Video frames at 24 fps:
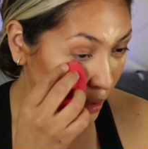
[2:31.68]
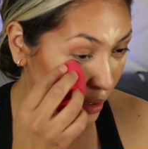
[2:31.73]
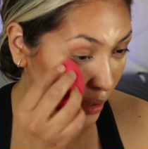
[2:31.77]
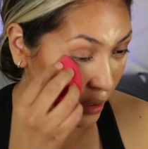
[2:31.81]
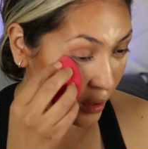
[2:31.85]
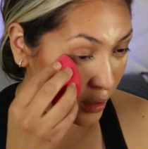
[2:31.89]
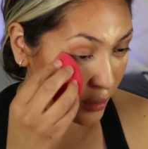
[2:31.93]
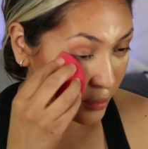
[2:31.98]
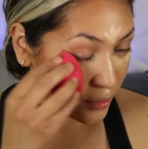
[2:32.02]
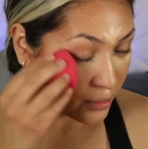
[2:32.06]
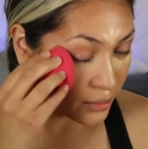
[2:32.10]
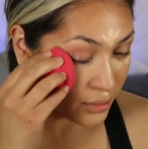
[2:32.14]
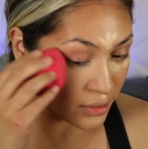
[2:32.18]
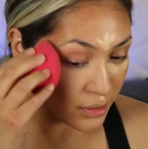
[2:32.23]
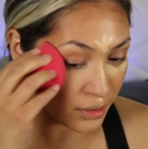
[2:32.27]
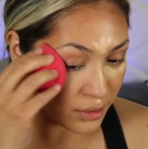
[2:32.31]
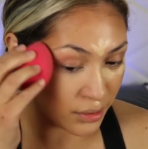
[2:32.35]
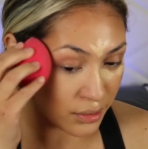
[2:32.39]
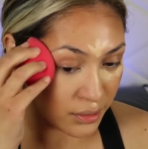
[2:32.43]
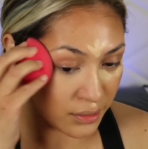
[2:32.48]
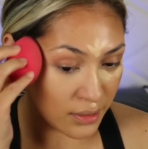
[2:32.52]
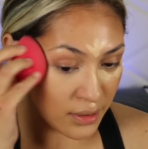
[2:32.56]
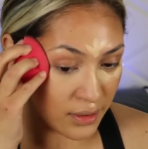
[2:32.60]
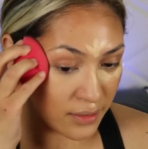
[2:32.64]
I don't
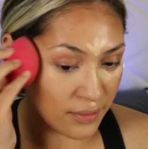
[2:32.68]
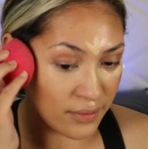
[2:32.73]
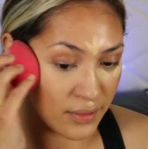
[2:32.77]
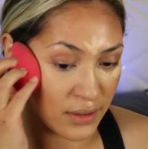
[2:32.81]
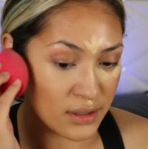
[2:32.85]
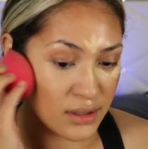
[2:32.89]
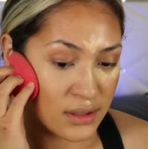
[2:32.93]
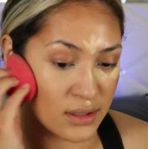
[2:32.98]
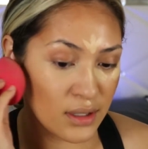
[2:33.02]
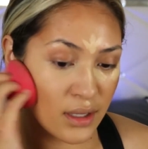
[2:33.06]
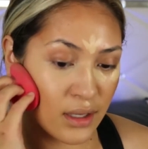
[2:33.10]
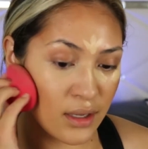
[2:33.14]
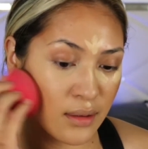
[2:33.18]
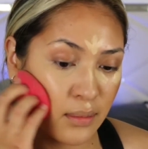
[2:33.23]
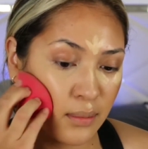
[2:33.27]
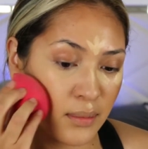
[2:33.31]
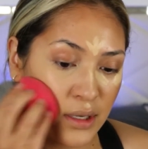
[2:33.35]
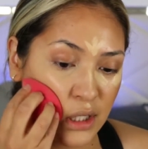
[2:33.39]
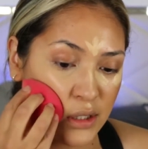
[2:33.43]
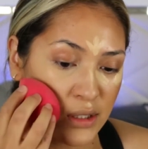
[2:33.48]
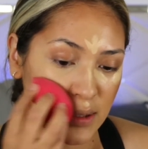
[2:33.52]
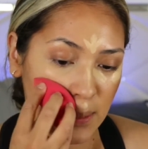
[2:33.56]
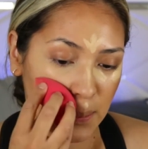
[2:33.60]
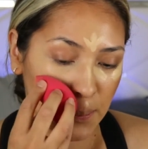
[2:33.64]
know if it's like
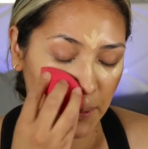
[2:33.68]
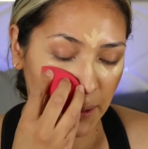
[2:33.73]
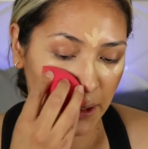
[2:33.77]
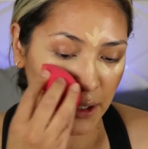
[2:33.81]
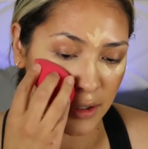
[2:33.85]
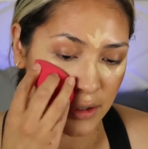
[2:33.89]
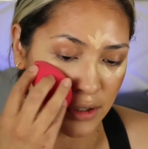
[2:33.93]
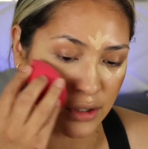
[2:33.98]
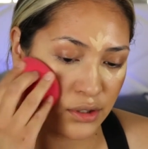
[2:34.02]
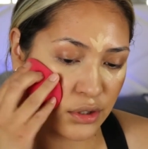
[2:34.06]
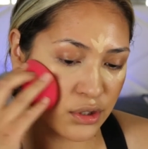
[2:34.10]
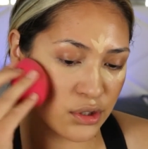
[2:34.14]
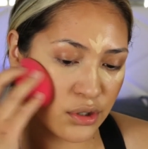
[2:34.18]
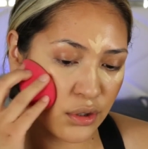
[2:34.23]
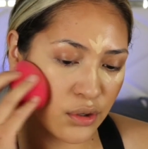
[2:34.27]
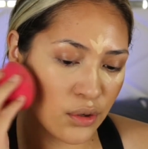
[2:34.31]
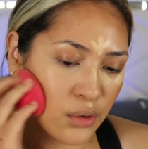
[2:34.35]
my sponge